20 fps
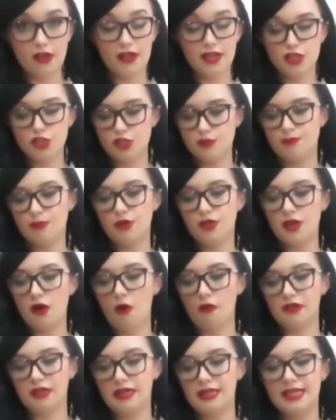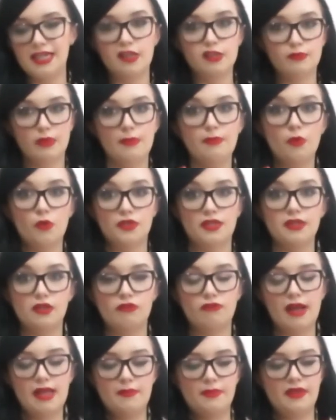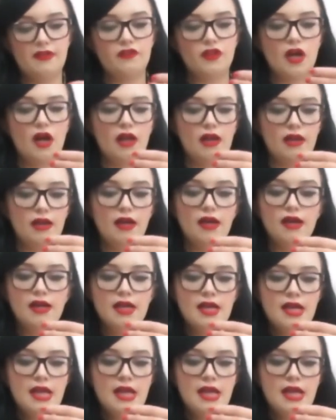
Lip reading: I can just put it on and it gives my body a great bit of colour.